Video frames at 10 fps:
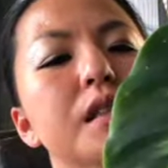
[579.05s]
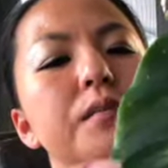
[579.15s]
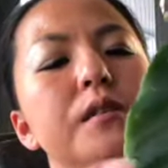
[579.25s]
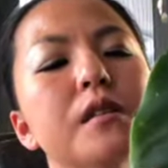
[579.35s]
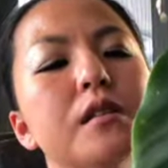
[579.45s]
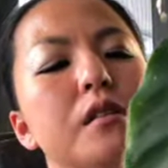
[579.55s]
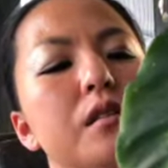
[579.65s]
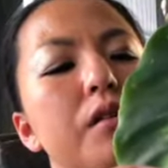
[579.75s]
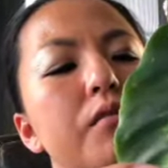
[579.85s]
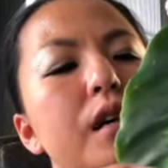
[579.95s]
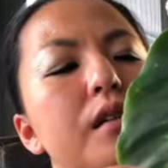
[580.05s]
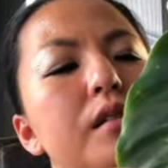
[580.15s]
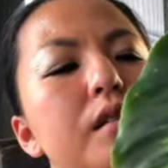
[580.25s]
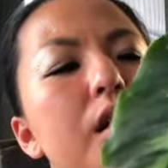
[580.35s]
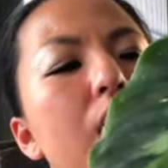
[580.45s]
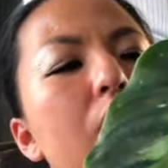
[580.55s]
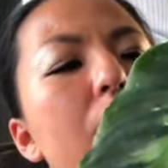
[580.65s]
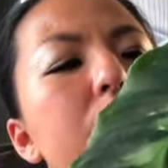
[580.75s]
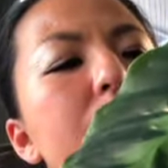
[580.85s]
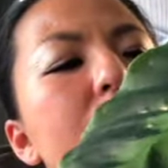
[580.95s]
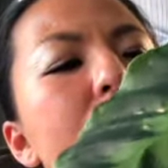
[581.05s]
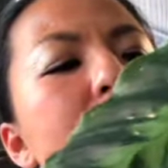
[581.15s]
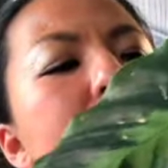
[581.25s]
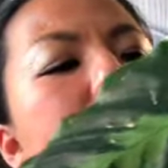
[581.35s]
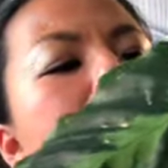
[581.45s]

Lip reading: similar to the one, like,